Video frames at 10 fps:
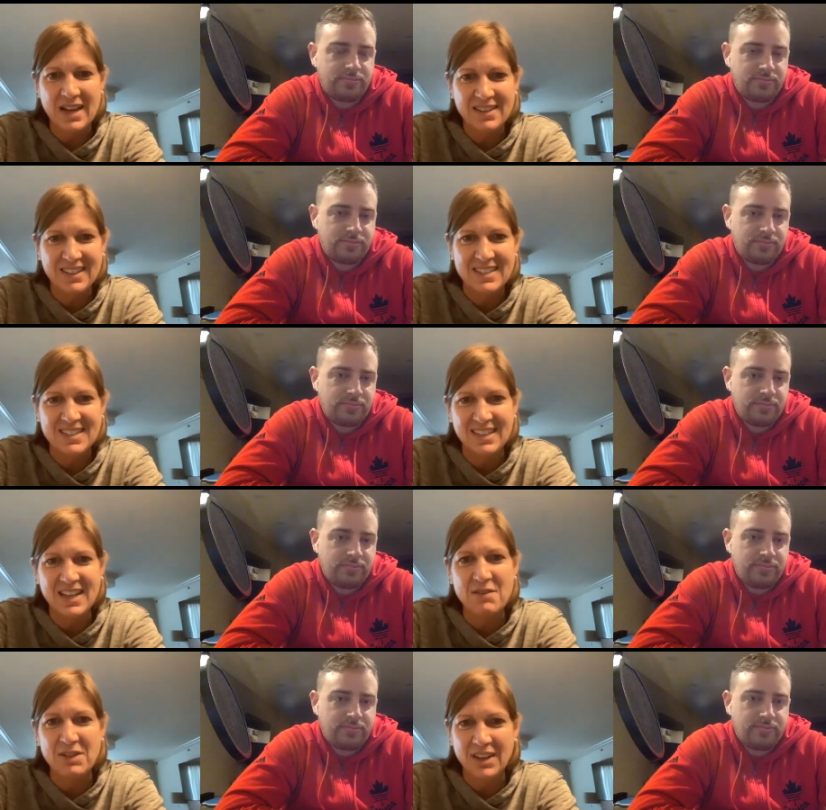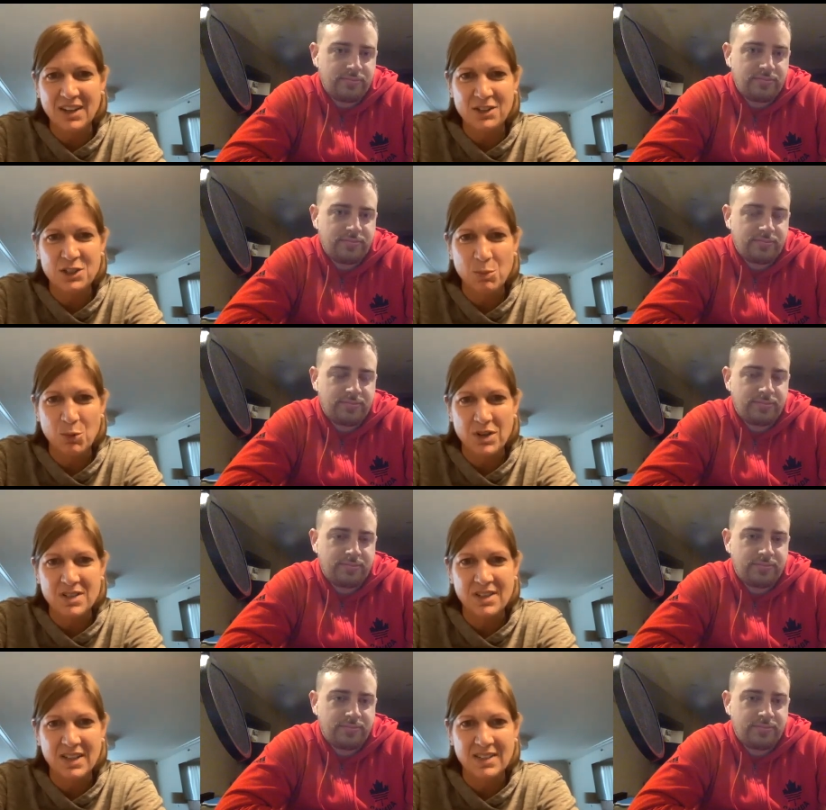Speaker 1: those athletes loving our
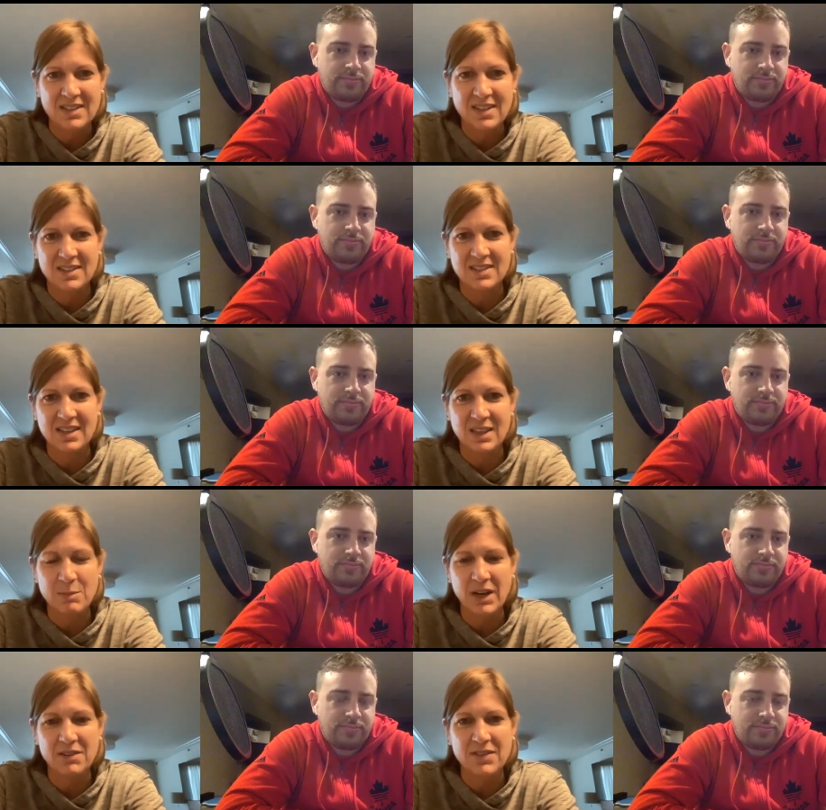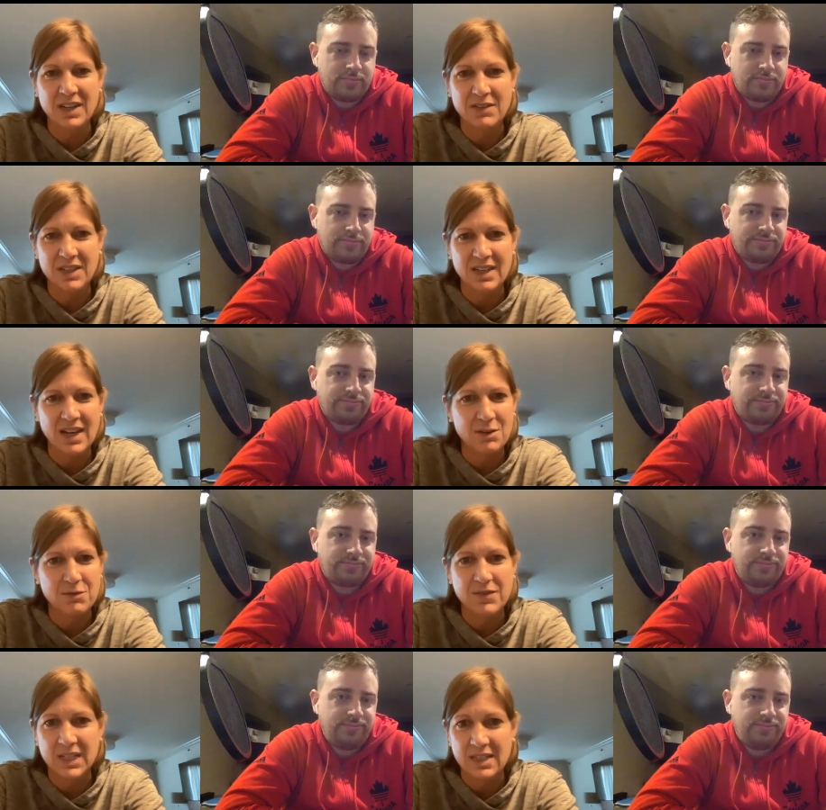sport and, and seeing the benefit of it and how
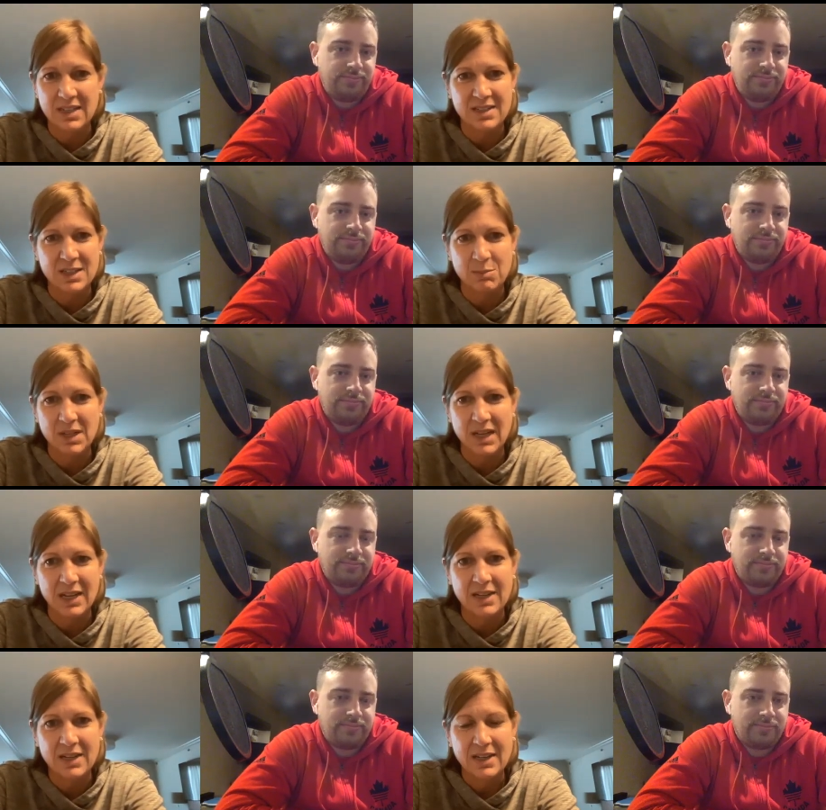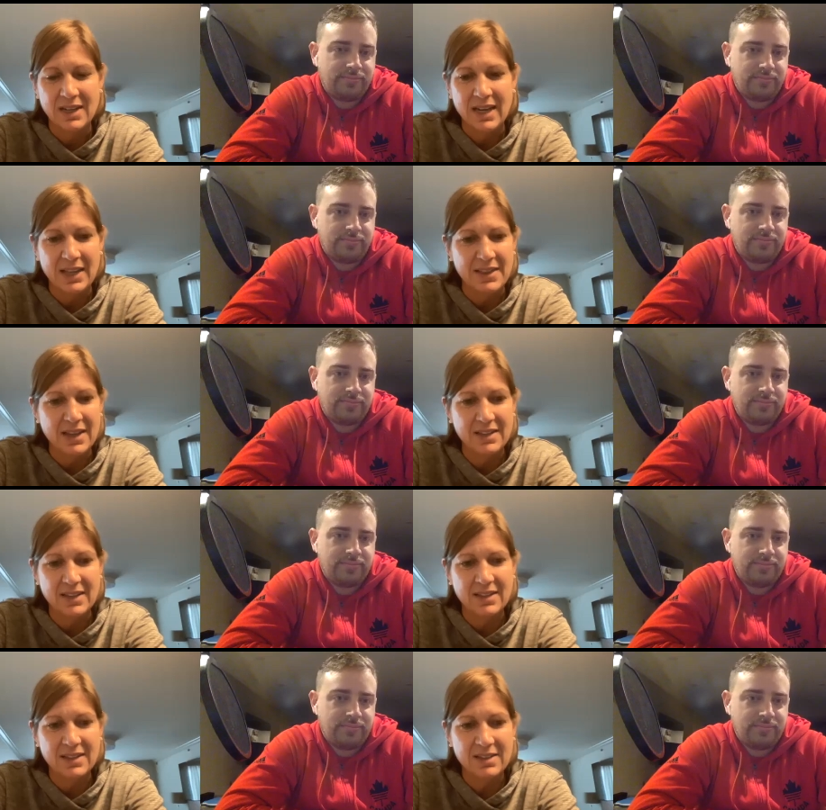fun it is to play and
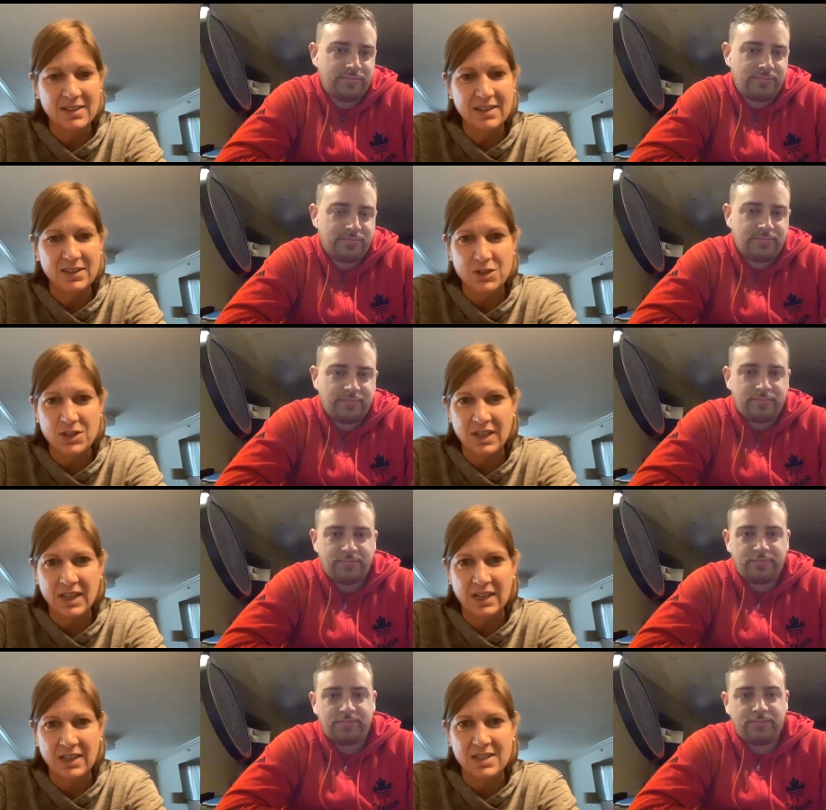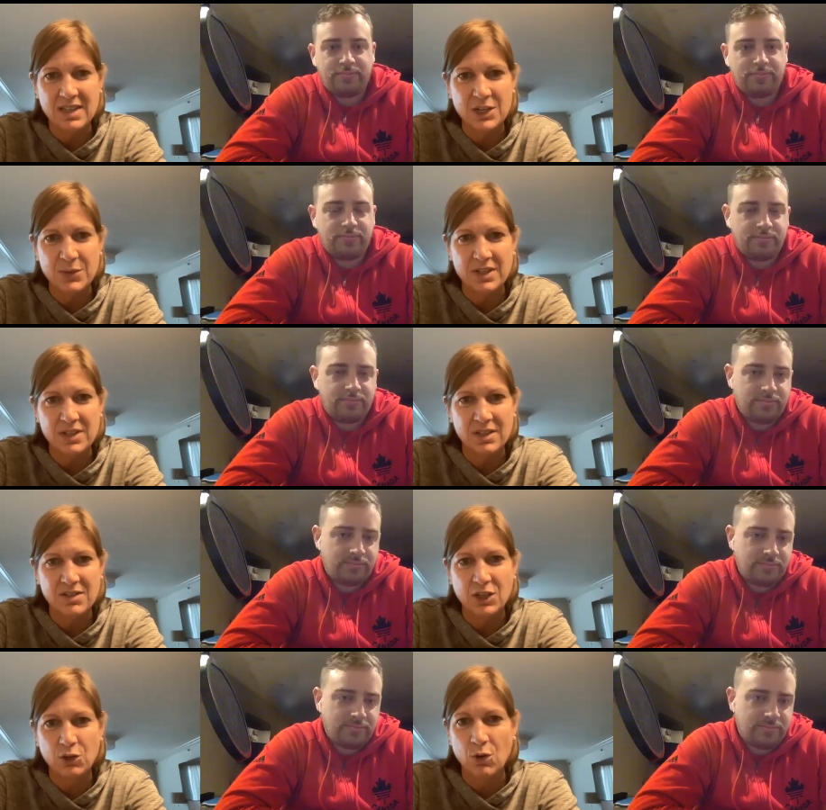then you know just again continuing to
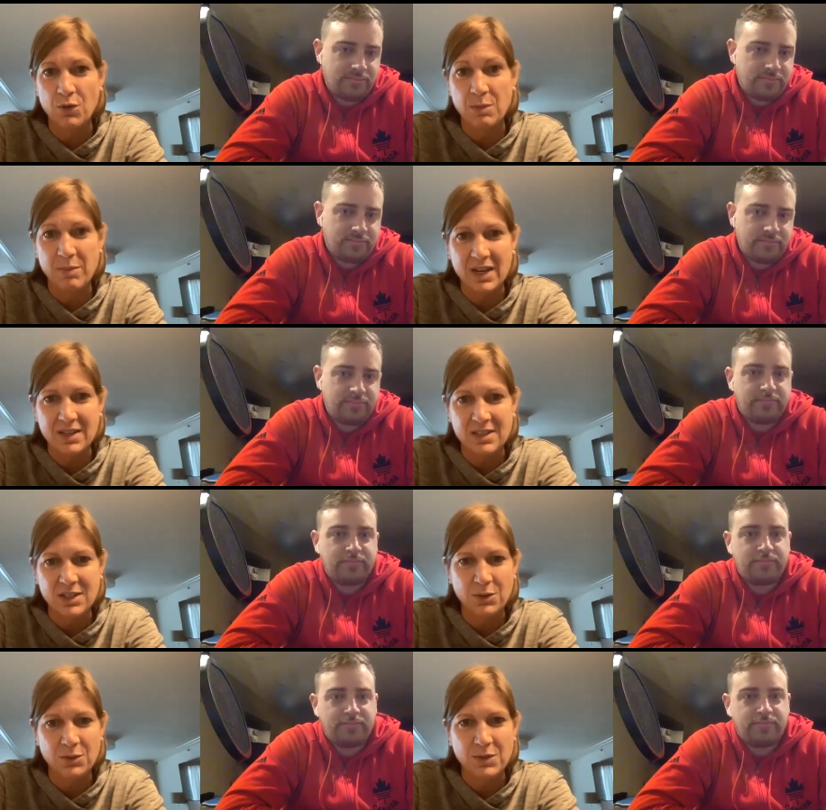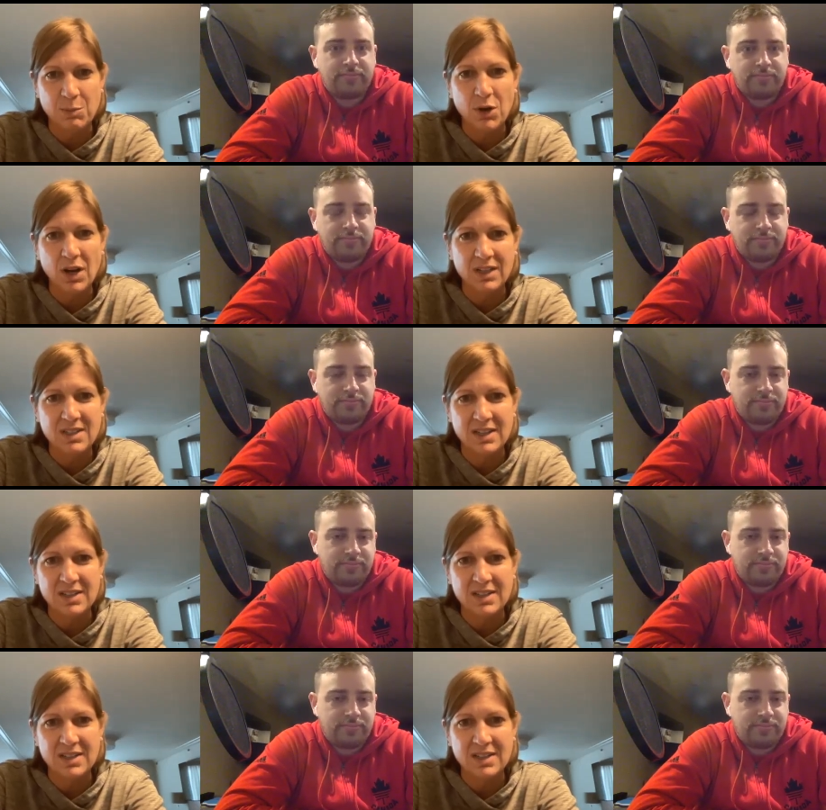to grow the base so the product at